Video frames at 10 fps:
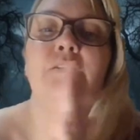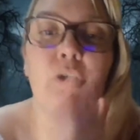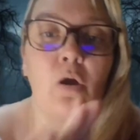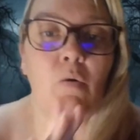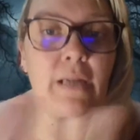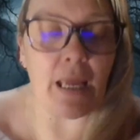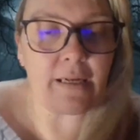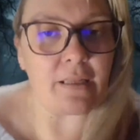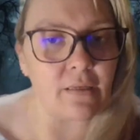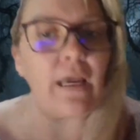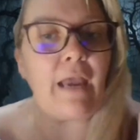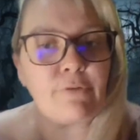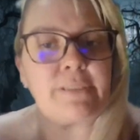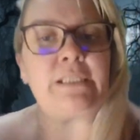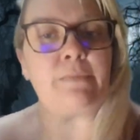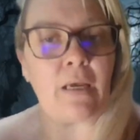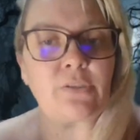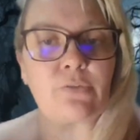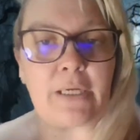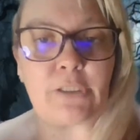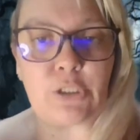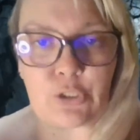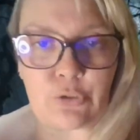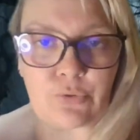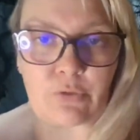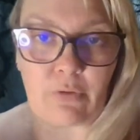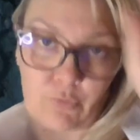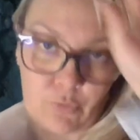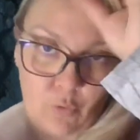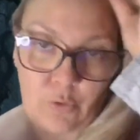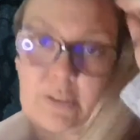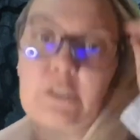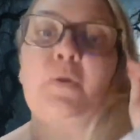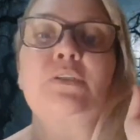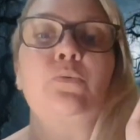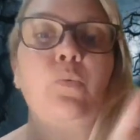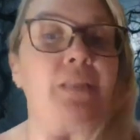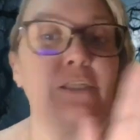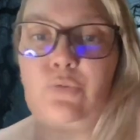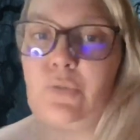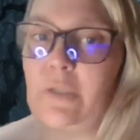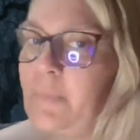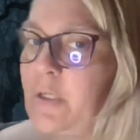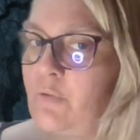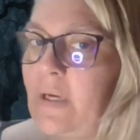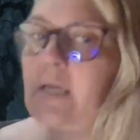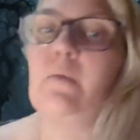And every team has the right to toot their own horn, especially when they do something great